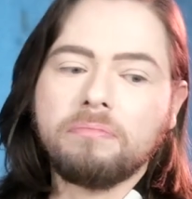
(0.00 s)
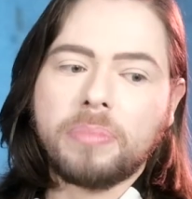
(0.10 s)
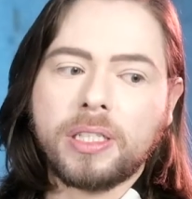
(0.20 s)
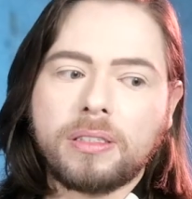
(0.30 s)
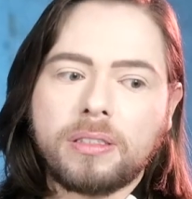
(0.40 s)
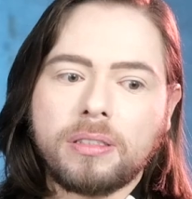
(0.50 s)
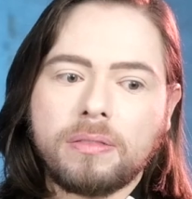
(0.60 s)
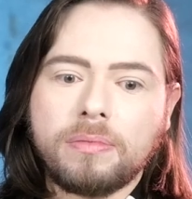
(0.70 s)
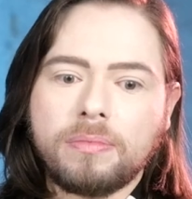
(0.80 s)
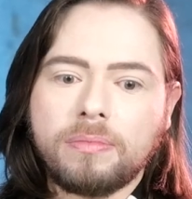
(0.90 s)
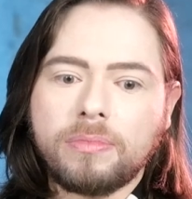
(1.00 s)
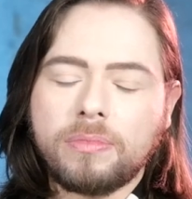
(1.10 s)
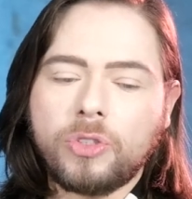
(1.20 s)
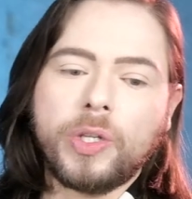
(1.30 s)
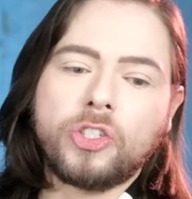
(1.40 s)
but
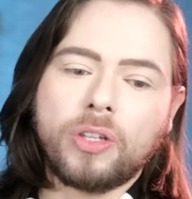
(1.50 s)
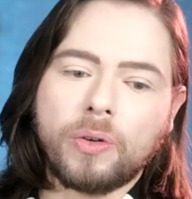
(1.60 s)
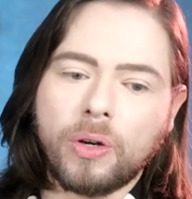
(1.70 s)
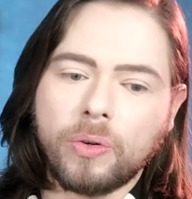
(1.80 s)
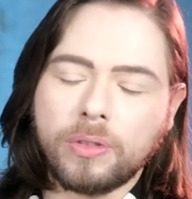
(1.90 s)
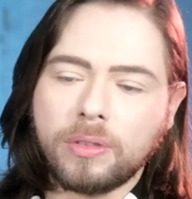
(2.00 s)
to each their own.